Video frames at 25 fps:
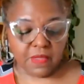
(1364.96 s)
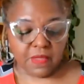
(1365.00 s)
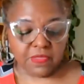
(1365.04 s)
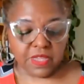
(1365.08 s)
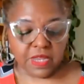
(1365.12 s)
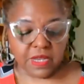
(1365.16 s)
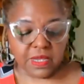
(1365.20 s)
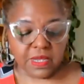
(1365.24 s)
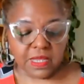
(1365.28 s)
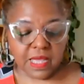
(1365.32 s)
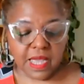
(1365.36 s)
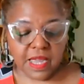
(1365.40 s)

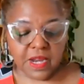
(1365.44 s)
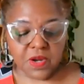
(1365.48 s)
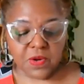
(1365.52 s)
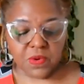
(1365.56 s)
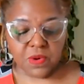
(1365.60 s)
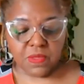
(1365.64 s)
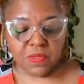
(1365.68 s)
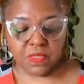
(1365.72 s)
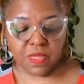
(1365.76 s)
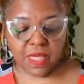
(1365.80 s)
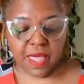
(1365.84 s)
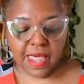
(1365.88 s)
Then
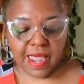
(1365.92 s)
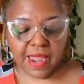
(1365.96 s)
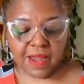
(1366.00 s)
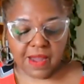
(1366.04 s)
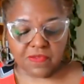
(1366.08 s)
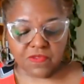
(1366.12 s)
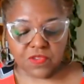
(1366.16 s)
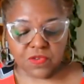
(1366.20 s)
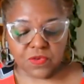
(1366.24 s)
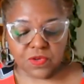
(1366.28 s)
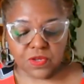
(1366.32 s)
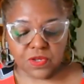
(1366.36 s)
later in the
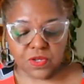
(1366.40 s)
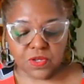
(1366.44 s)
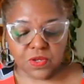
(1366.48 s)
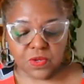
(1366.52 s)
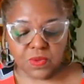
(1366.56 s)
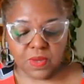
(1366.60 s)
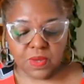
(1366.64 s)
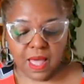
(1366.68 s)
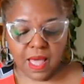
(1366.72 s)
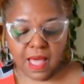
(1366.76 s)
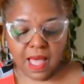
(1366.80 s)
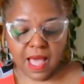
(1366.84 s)

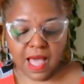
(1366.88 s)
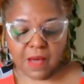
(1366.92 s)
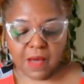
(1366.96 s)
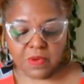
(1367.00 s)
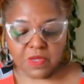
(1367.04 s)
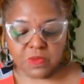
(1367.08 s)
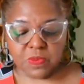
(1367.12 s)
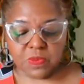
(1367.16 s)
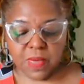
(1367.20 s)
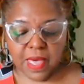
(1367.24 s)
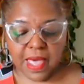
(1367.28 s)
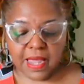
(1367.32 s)
afternoon, I
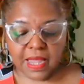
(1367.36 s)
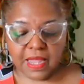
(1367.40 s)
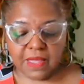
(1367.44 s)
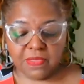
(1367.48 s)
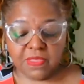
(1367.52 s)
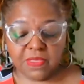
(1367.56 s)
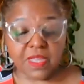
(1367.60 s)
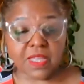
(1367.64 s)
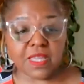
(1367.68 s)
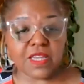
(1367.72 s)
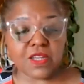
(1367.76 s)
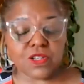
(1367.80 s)
was back
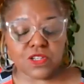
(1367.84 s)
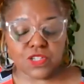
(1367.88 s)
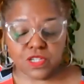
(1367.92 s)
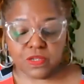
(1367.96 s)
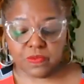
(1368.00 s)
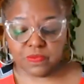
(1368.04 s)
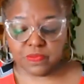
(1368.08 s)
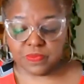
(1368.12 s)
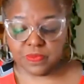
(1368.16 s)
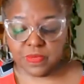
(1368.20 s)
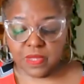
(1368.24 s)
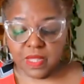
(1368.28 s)
in the
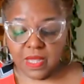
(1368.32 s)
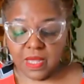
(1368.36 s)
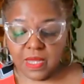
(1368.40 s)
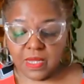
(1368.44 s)
kitchen.